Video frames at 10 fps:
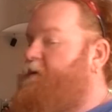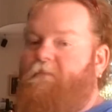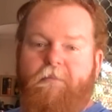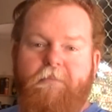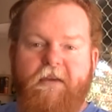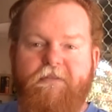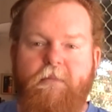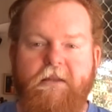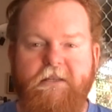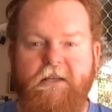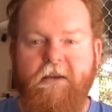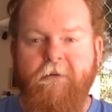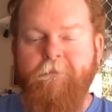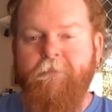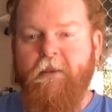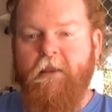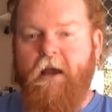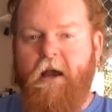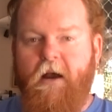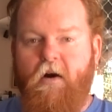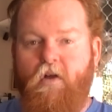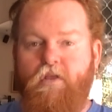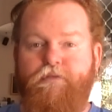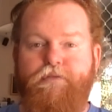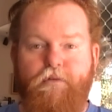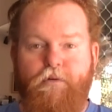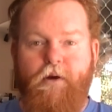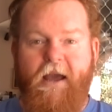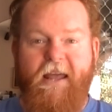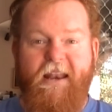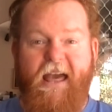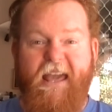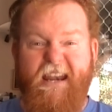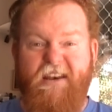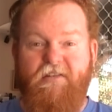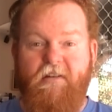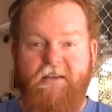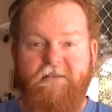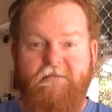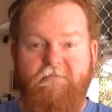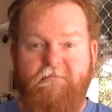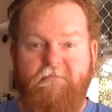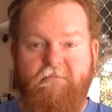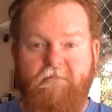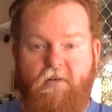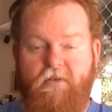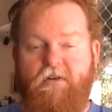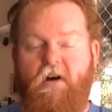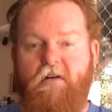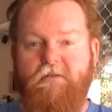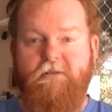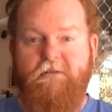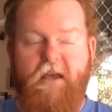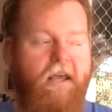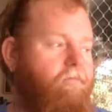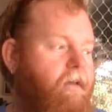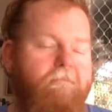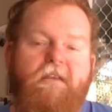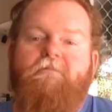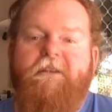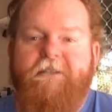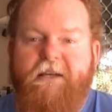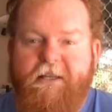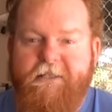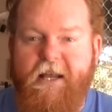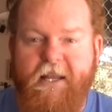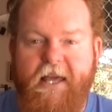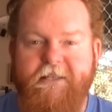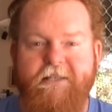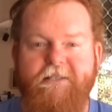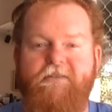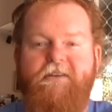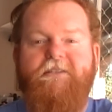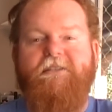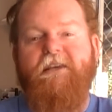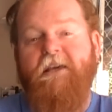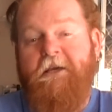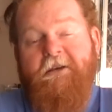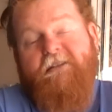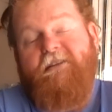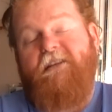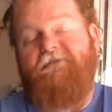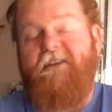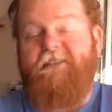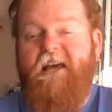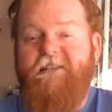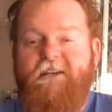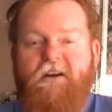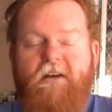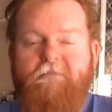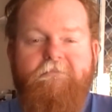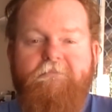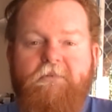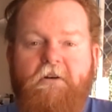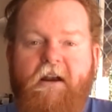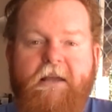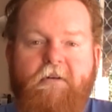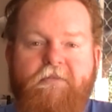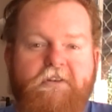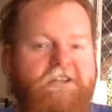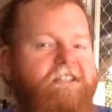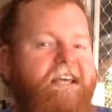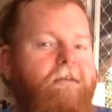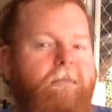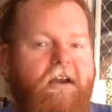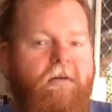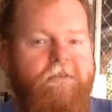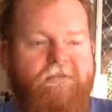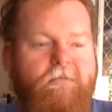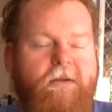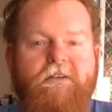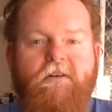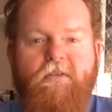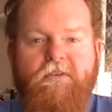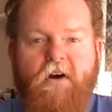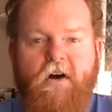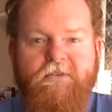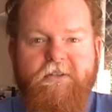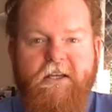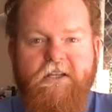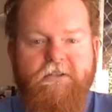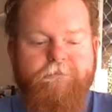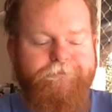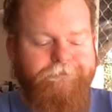got my beer fermenting on the floor at 18 degrees on the tiles, and we're midwinter, it's only 18 degrees. So that's fantastic. I'm not running my fridges out the back, I'm just fermenting on the tiles in the kitchen.